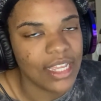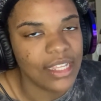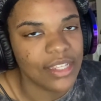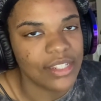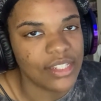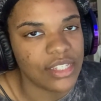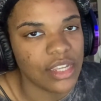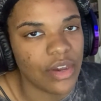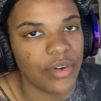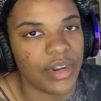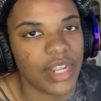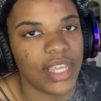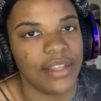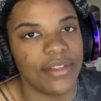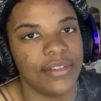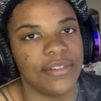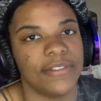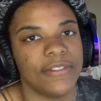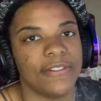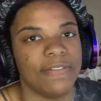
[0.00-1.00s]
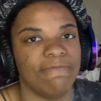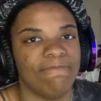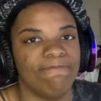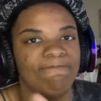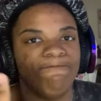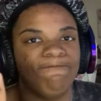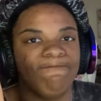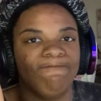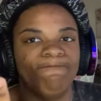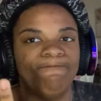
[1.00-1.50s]
Sony.
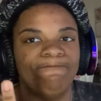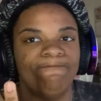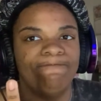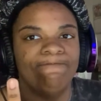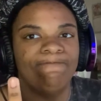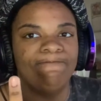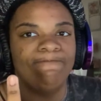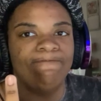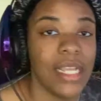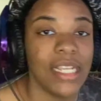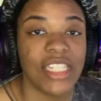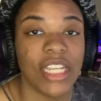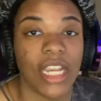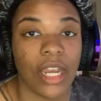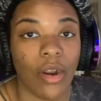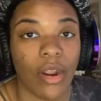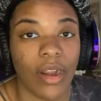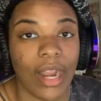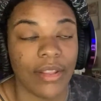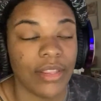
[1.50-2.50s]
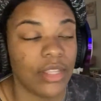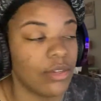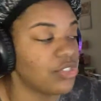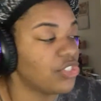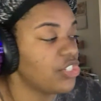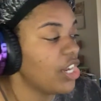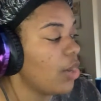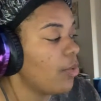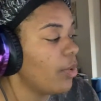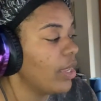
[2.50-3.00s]
Let's check it on out though,
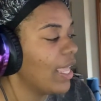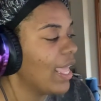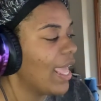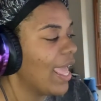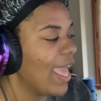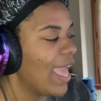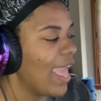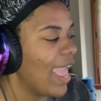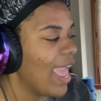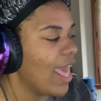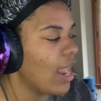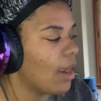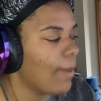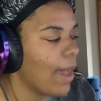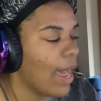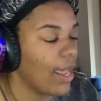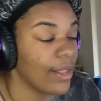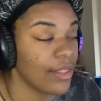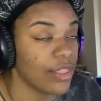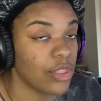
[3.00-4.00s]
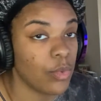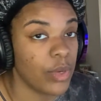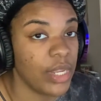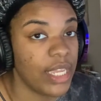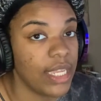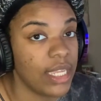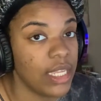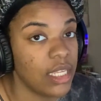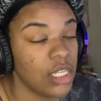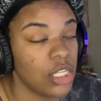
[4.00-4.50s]
shall we? In about
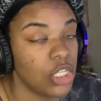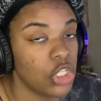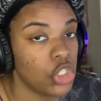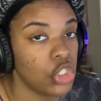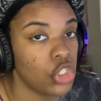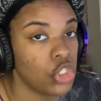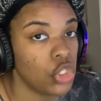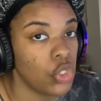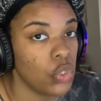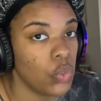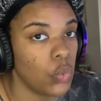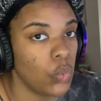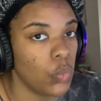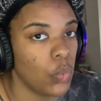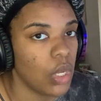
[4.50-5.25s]
3, 2.